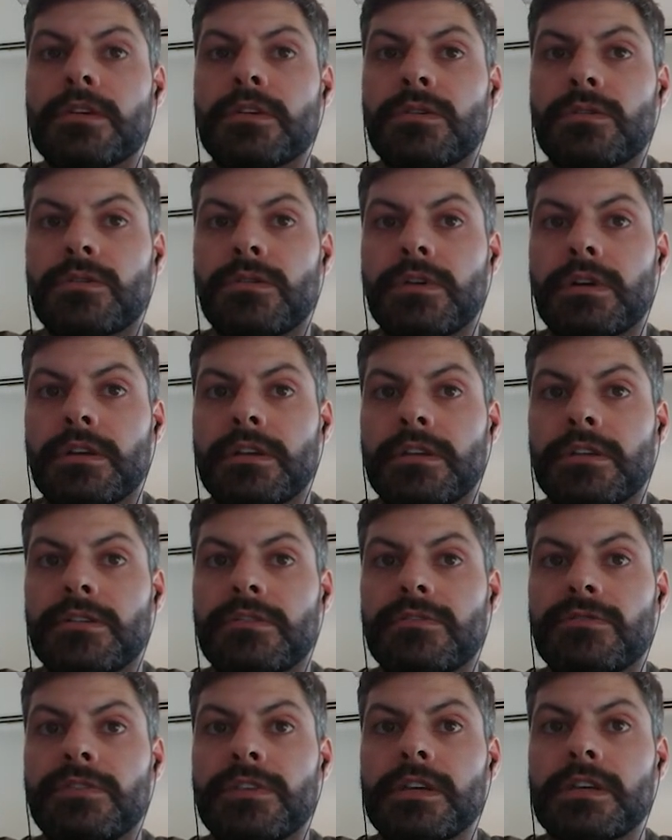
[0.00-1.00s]
1.
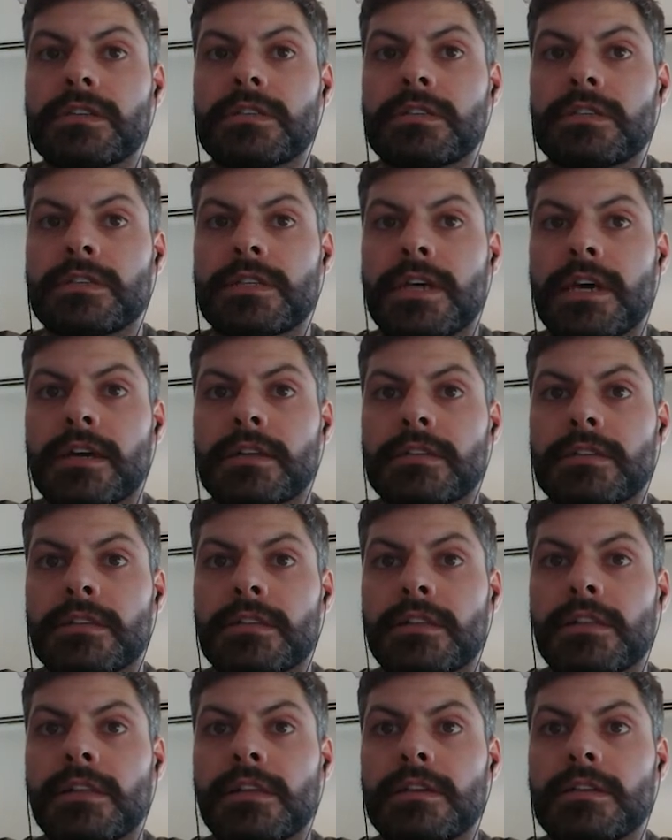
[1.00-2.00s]
V is intact in
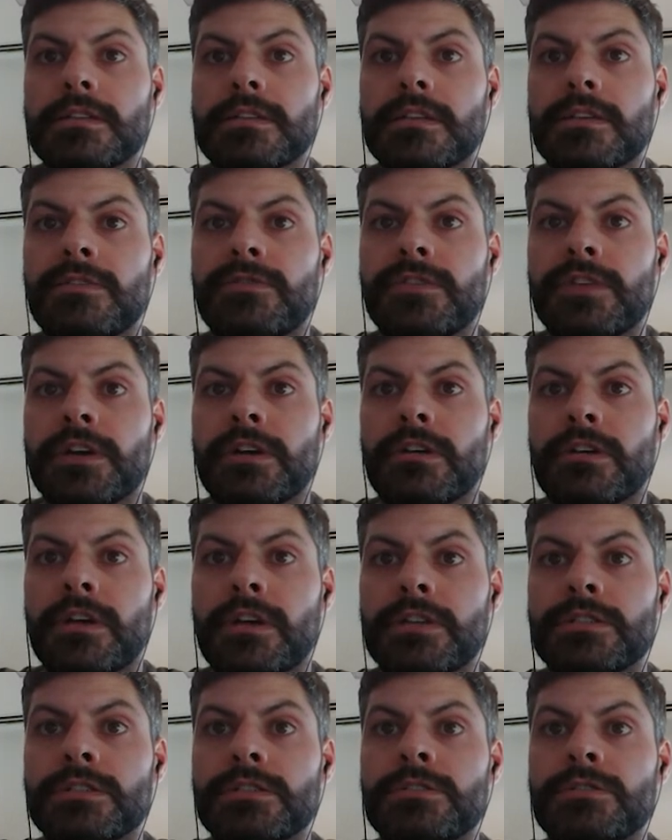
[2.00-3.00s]
the latest
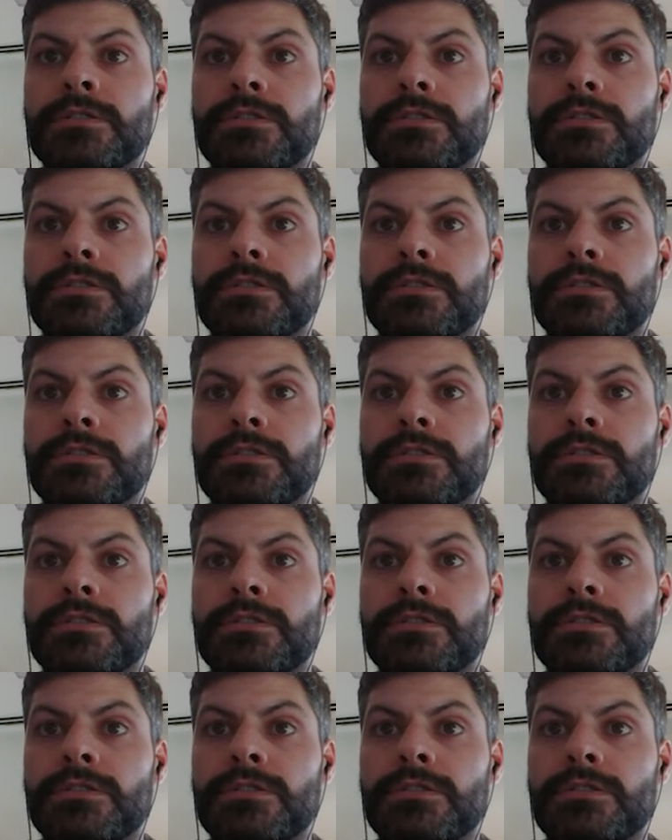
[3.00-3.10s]
configuration